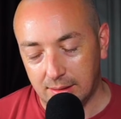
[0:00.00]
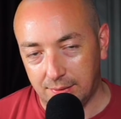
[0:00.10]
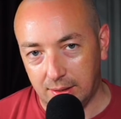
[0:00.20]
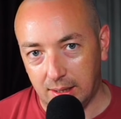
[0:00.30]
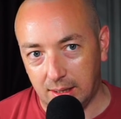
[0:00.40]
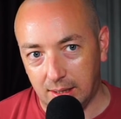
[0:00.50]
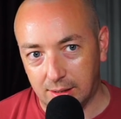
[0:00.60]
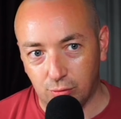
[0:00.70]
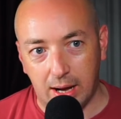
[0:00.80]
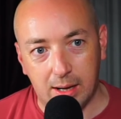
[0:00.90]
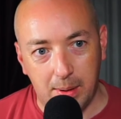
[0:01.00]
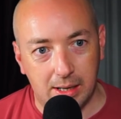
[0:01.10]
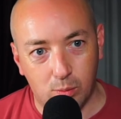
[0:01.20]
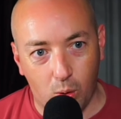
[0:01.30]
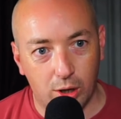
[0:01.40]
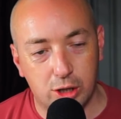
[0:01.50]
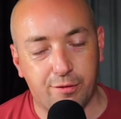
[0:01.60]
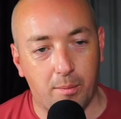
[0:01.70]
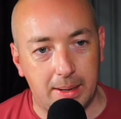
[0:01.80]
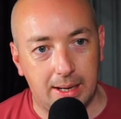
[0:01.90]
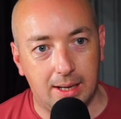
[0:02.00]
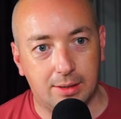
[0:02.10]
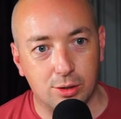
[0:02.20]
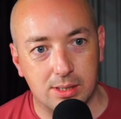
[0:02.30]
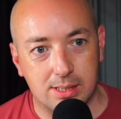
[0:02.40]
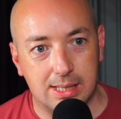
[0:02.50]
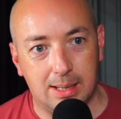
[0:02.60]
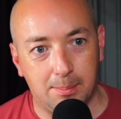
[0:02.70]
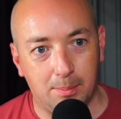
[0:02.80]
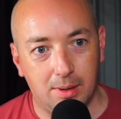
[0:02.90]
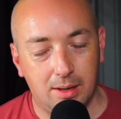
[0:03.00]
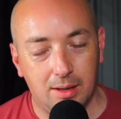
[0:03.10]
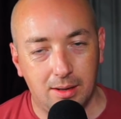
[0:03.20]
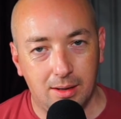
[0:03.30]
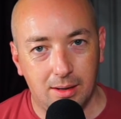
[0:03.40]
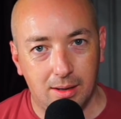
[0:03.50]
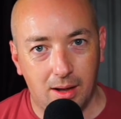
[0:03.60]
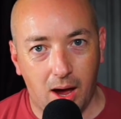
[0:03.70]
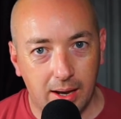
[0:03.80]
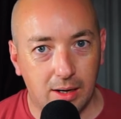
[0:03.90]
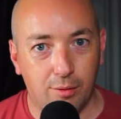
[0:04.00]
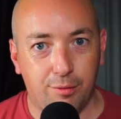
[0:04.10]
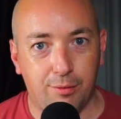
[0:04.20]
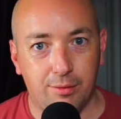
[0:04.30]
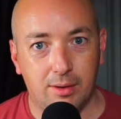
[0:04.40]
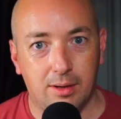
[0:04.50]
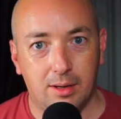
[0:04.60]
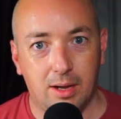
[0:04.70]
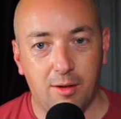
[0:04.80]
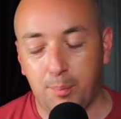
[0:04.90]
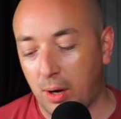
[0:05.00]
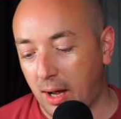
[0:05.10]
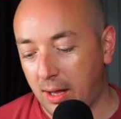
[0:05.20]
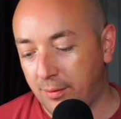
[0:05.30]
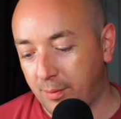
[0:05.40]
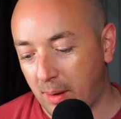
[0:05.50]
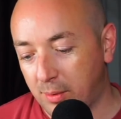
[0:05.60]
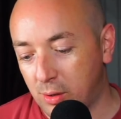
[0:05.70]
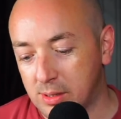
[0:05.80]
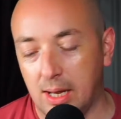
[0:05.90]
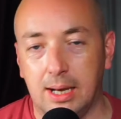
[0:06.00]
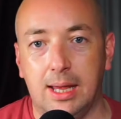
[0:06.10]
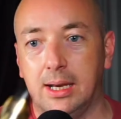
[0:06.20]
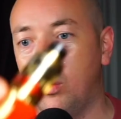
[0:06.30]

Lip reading: the recommended wattage for me doesn't seem high enough. I'm using it at 80